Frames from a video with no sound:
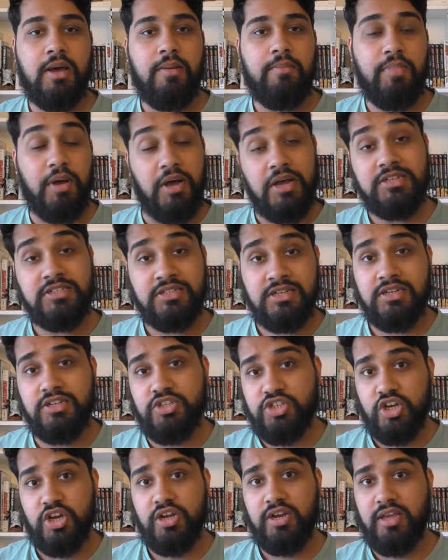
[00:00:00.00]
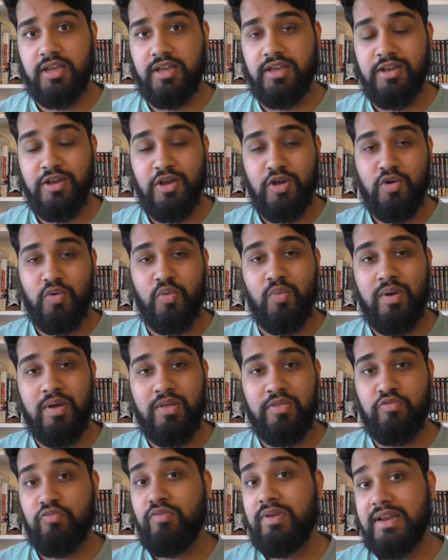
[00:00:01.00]
personal journey
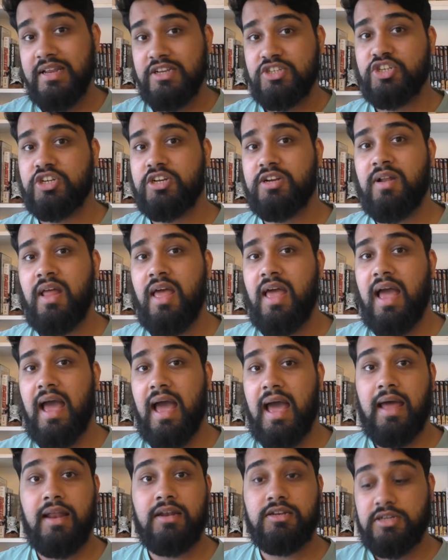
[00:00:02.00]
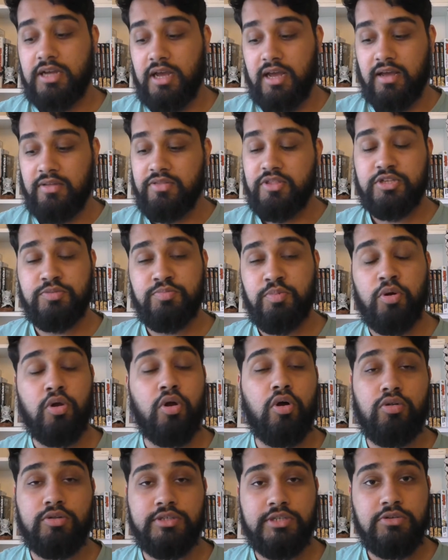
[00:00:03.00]
with religion. And this book
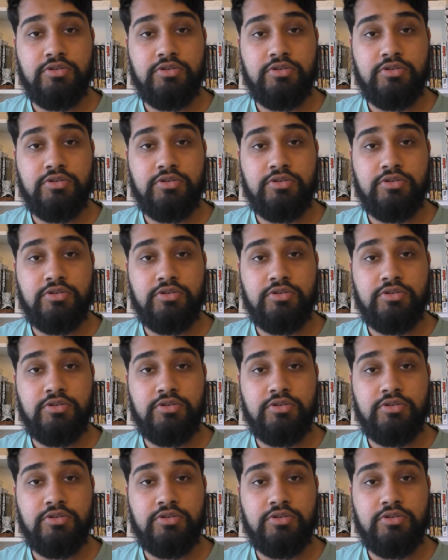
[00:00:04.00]
also